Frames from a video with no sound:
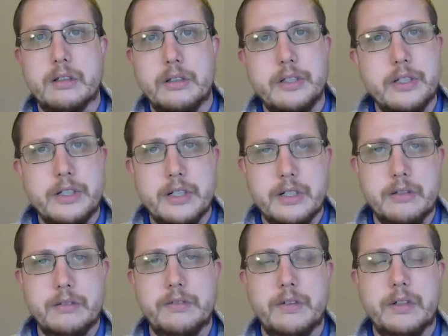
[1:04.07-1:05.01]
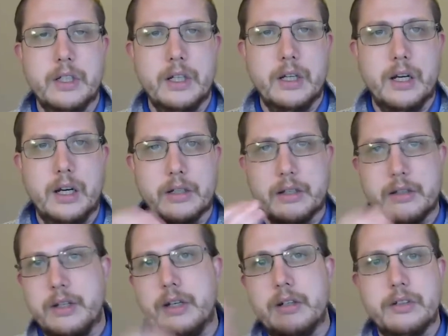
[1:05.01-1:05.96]
Initiative uh,
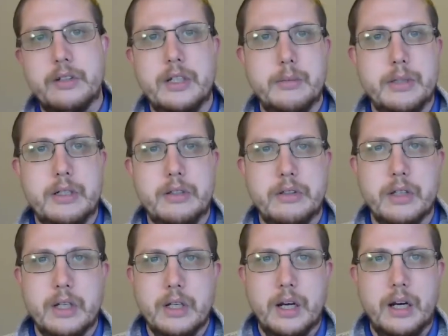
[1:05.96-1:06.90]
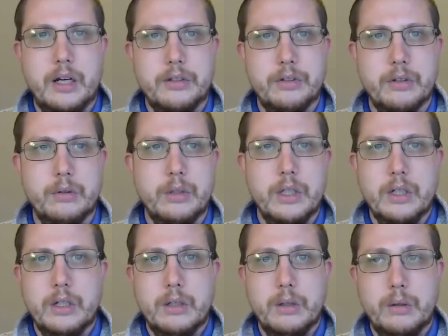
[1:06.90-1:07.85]
containers and images. so
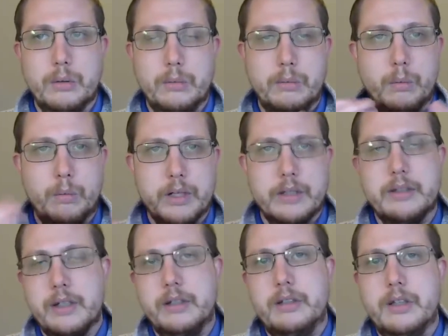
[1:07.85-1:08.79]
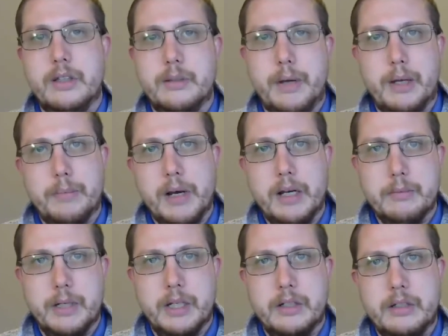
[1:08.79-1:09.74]
one of the nice things about
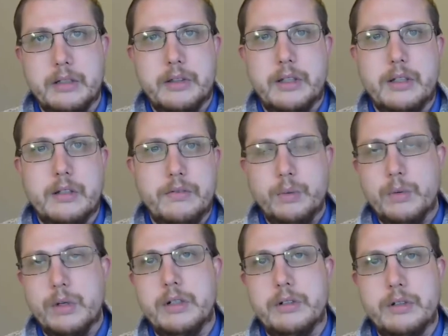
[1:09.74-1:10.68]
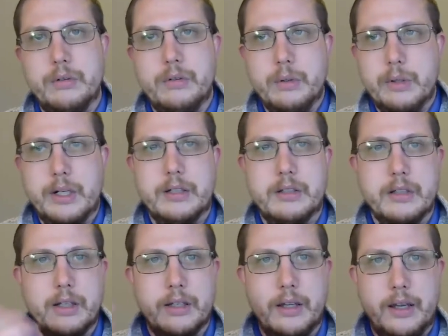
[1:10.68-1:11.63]
Podman is that if you wanted to, you could actually
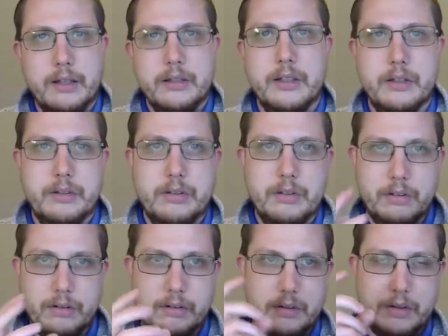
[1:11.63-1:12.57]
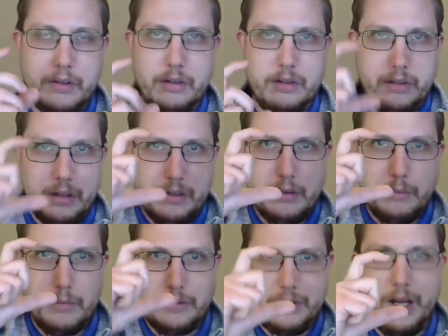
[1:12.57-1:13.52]
alias the
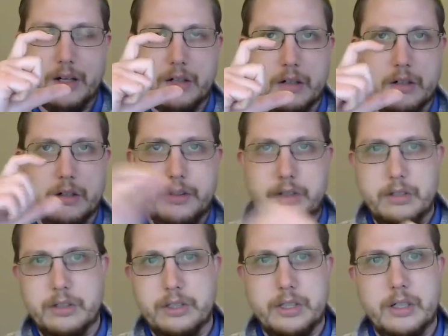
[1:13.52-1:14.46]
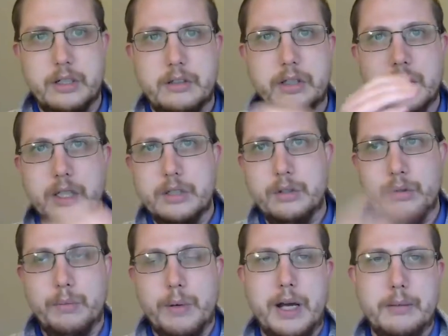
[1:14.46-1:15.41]
term Docker in your shell to
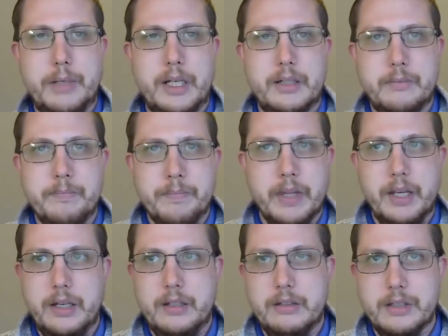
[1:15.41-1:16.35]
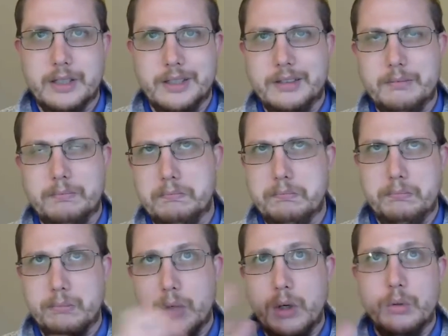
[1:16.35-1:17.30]
Podman, and
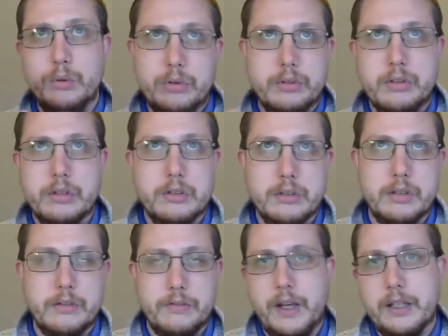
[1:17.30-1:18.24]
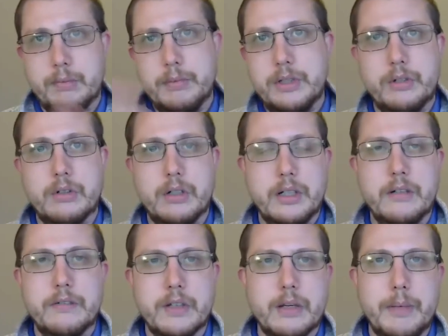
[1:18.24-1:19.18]
most, the vast majority of
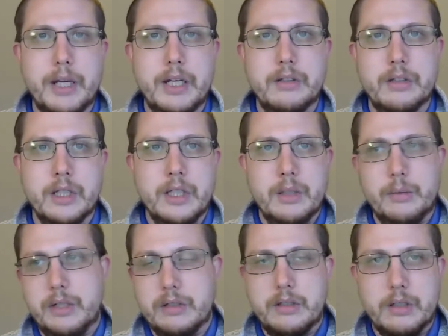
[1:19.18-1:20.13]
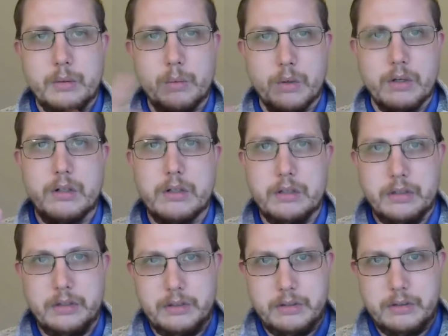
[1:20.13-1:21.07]
the commands would actually work
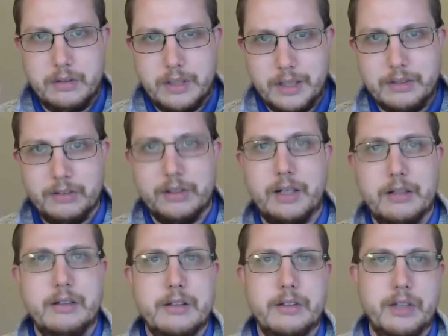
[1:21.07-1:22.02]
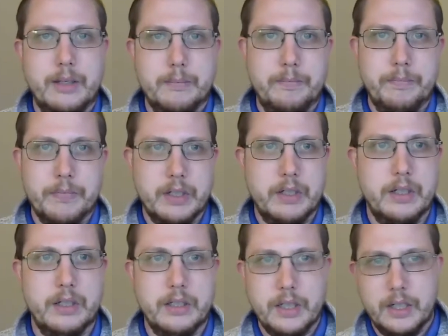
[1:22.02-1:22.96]
exactly the same.
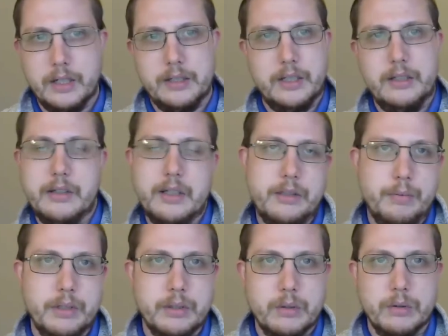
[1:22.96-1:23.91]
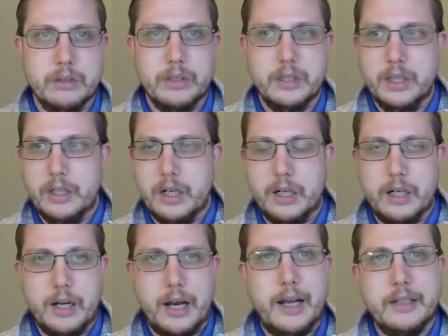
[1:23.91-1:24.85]
Uh, and that, that's pretty cool. Uh,
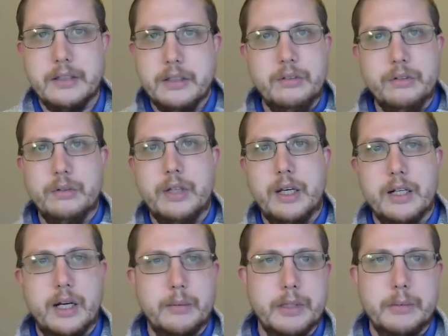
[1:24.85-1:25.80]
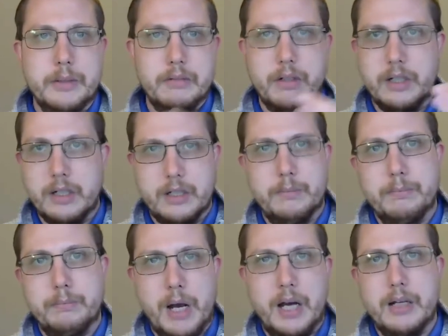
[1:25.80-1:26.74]
I didn't do that. I'm going to be running
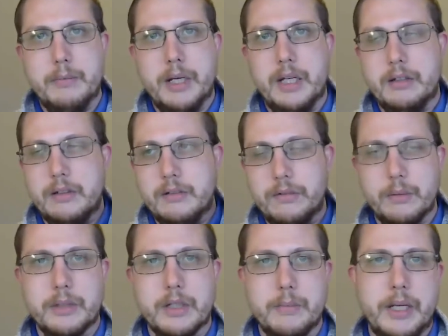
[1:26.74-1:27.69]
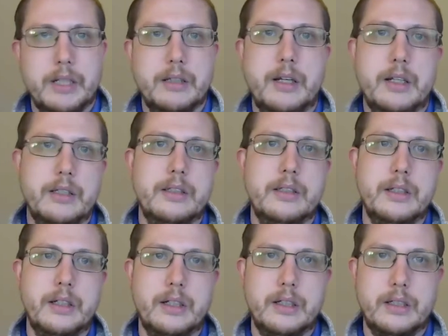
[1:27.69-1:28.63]
podman from the command line
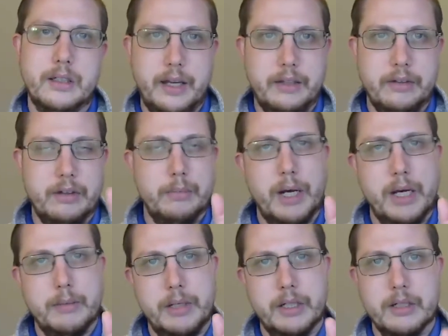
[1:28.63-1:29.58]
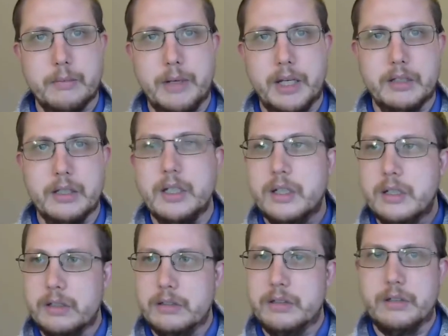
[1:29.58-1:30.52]
uh, as the podman command
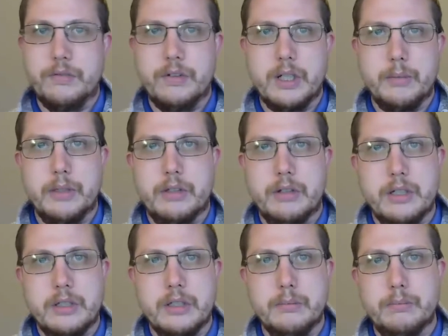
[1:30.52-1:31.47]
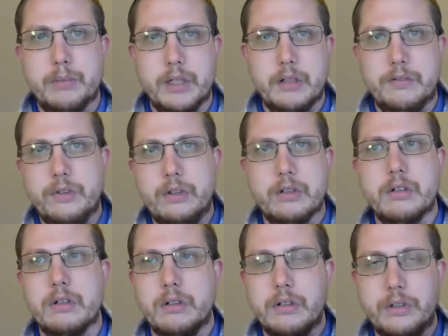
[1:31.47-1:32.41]
just for demonstration. But if
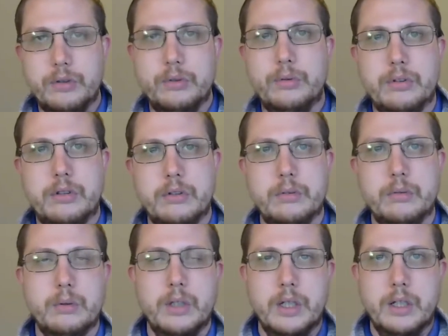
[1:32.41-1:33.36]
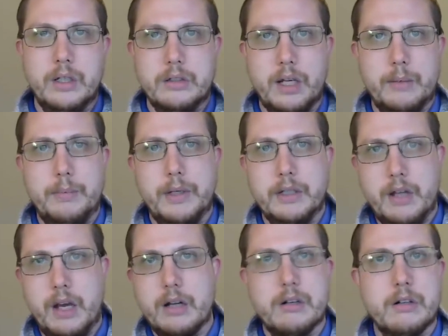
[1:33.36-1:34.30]
you're used to typing
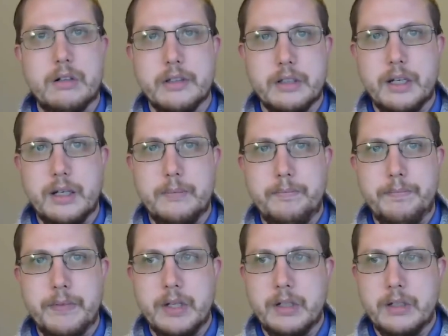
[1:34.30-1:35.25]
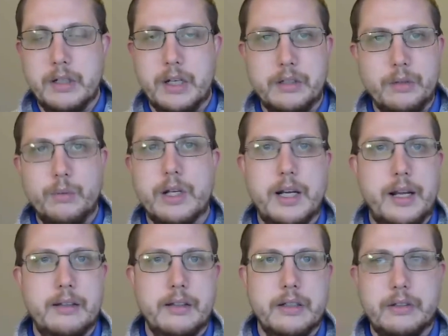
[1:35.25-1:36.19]
docker all the time and you want to
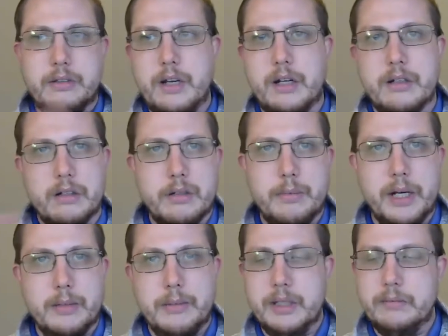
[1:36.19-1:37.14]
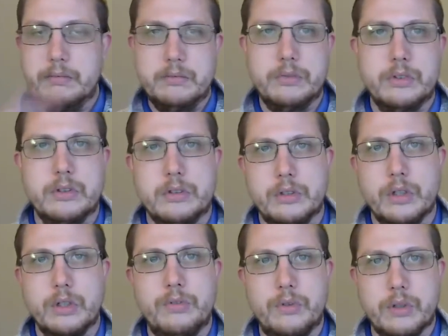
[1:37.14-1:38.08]
alias docker to podman,
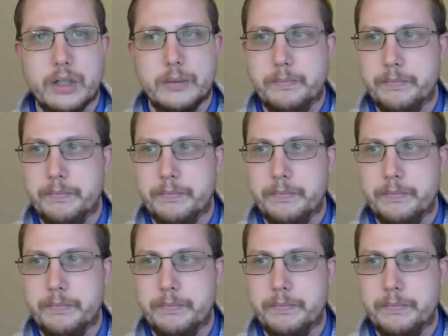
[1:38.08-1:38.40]
go for it.